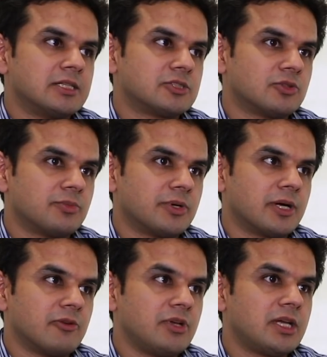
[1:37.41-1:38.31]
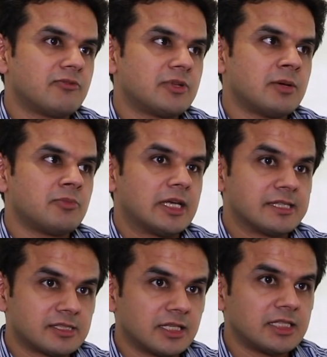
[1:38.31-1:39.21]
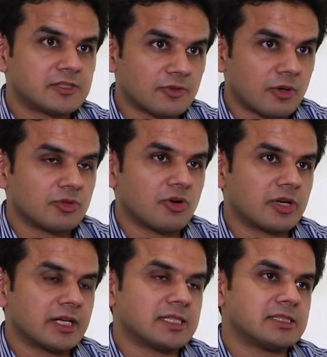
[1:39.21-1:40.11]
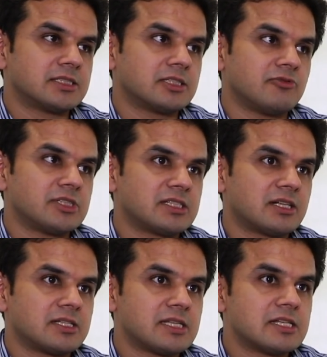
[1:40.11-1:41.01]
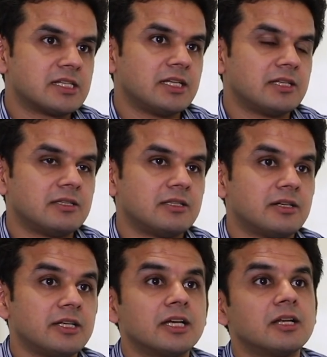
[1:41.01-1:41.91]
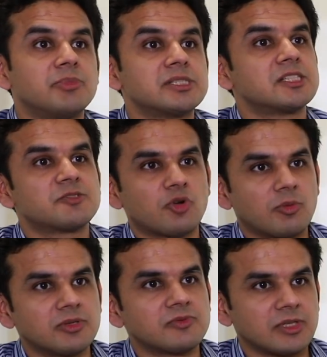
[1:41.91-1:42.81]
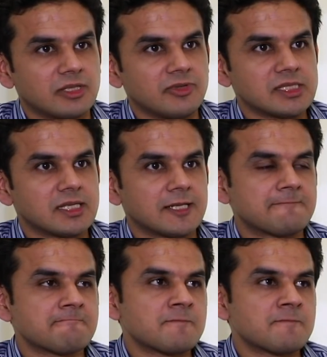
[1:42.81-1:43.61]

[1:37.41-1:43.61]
So we give them case studies from the organization which are essentially the real business problems we are facing,